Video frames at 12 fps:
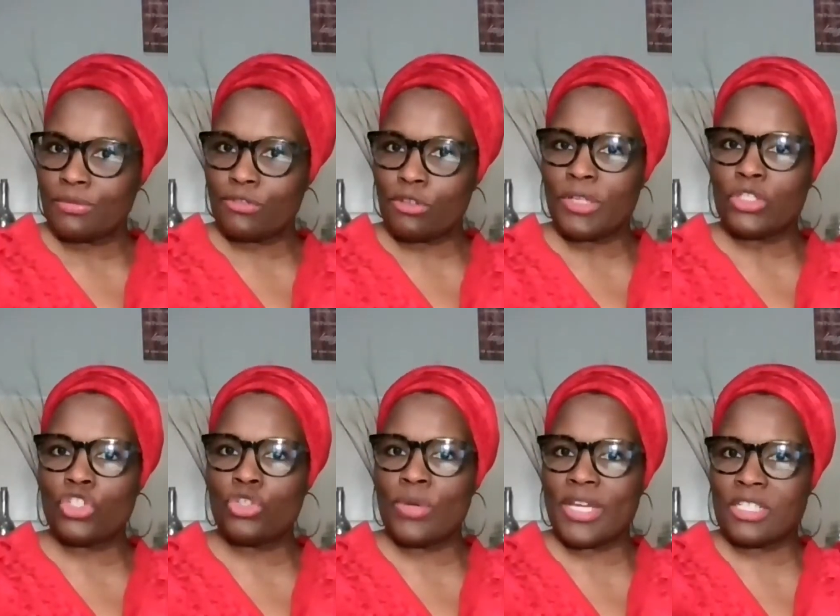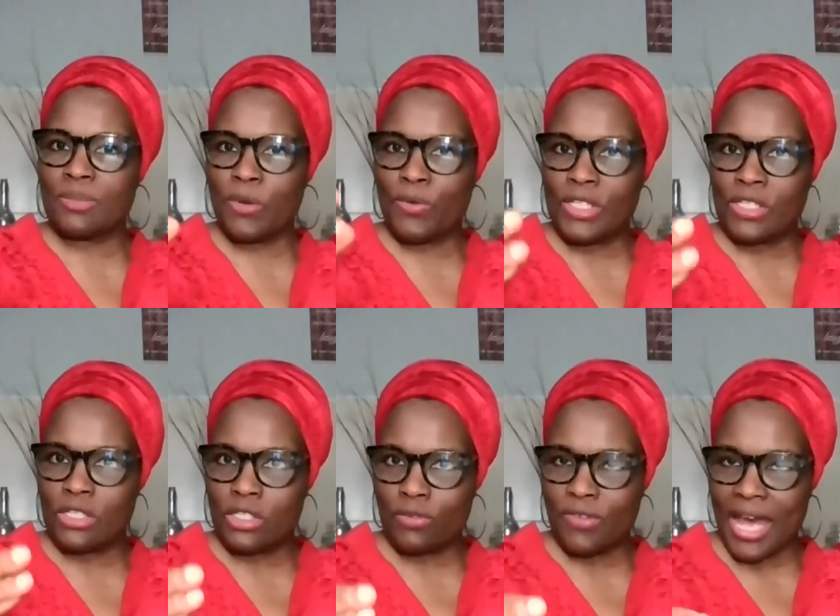from the two experiences you've